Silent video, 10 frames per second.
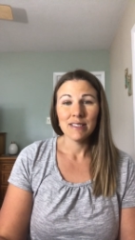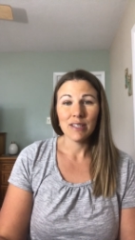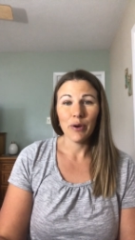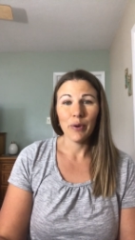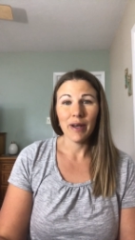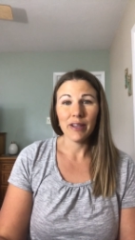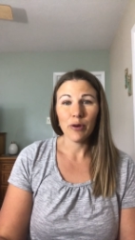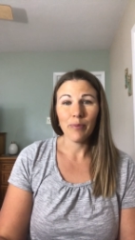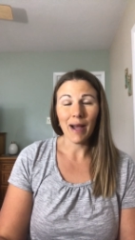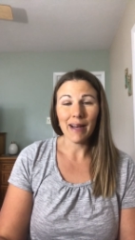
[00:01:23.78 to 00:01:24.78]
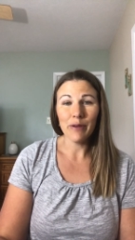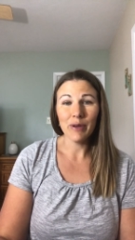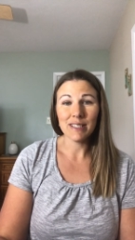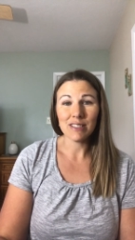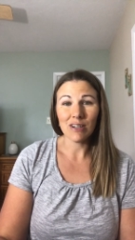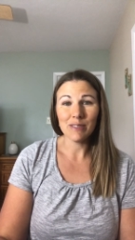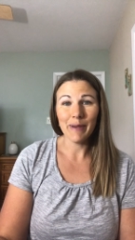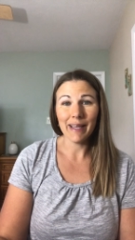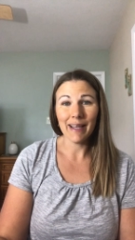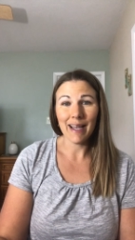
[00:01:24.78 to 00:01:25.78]
So your body, when it starts
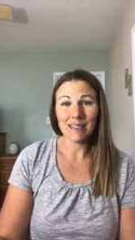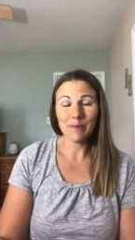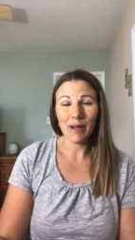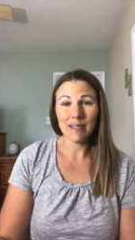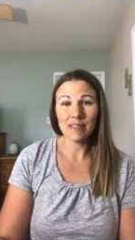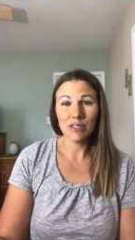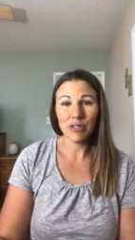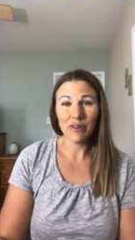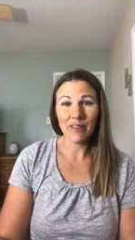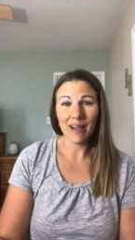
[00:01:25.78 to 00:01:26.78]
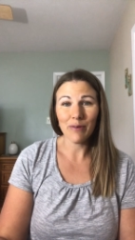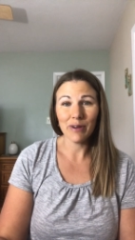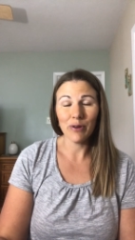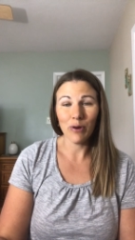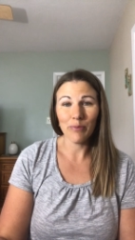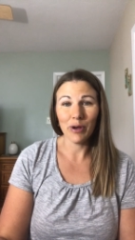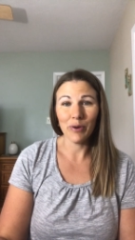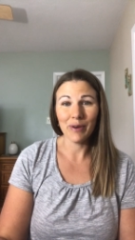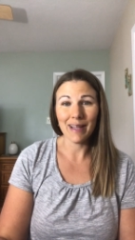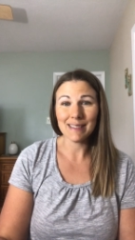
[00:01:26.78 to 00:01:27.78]
making antibodies to your thyroid
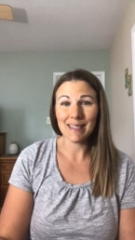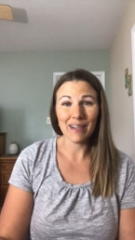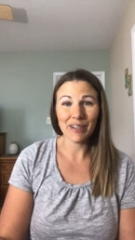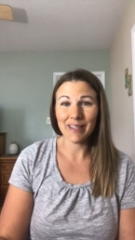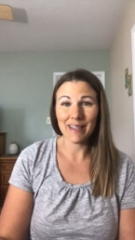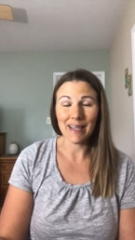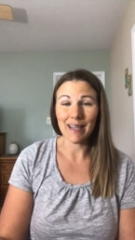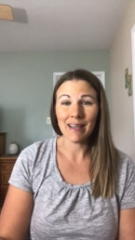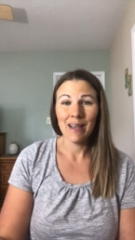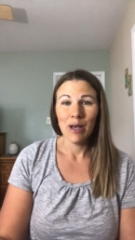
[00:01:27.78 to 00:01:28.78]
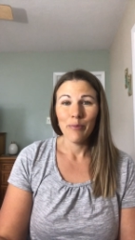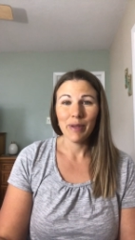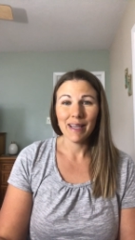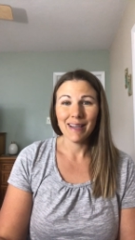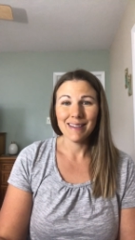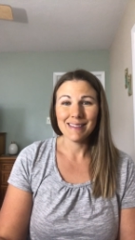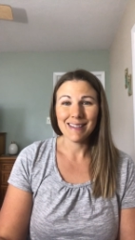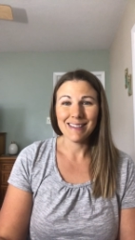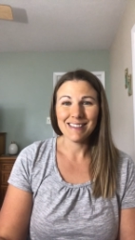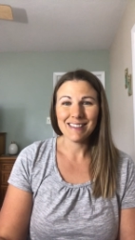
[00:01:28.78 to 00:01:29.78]
hormone, that's not a good thing because
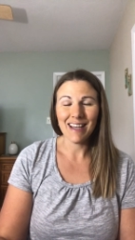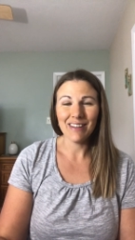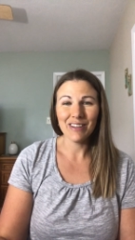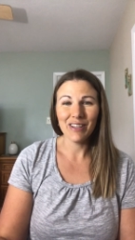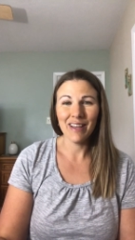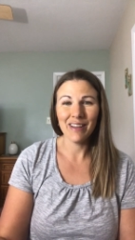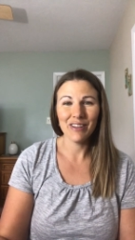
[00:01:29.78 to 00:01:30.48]
it's telling,